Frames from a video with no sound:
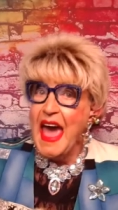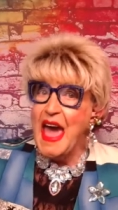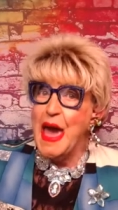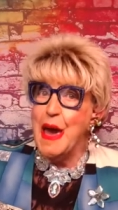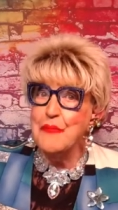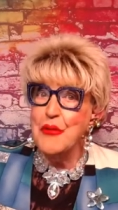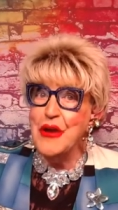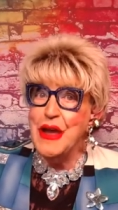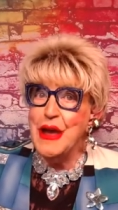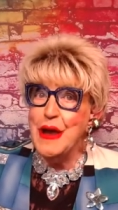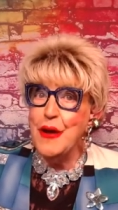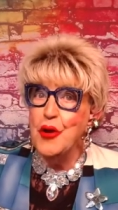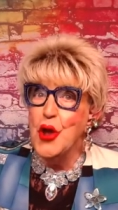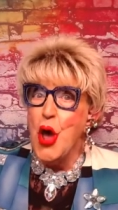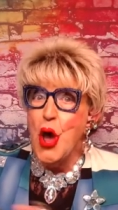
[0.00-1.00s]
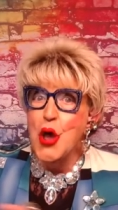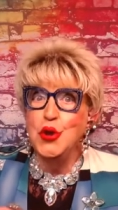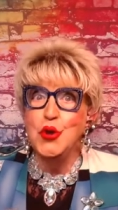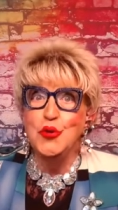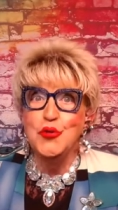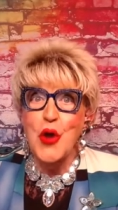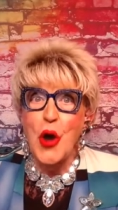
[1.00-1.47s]
Amber here.
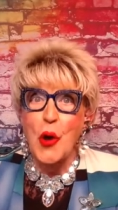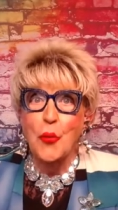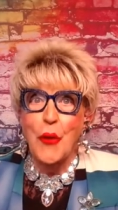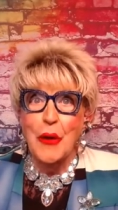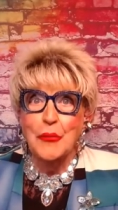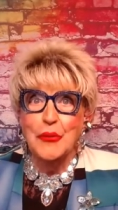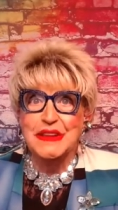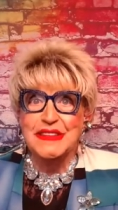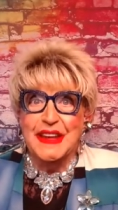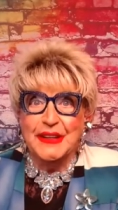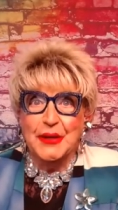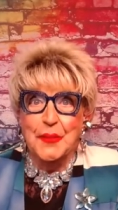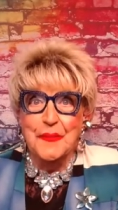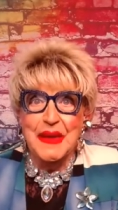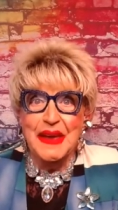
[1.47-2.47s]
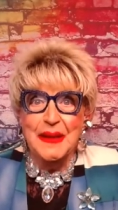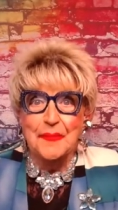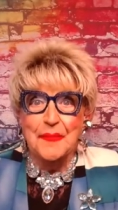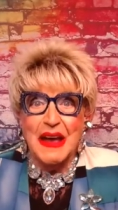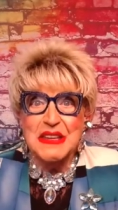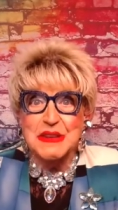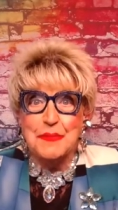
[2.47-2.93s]
You know what would tickle me in
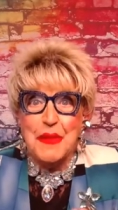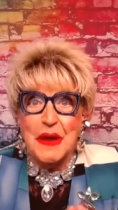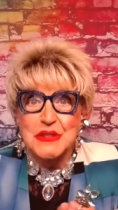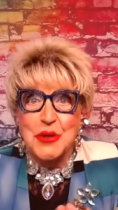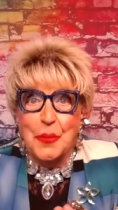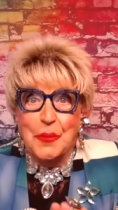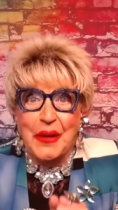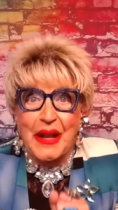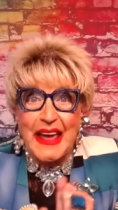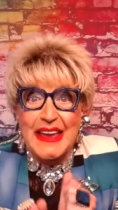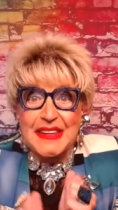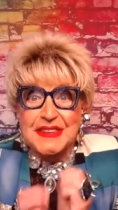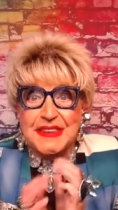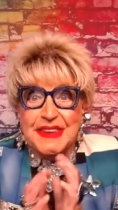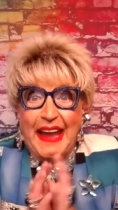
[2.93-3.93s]
my special place?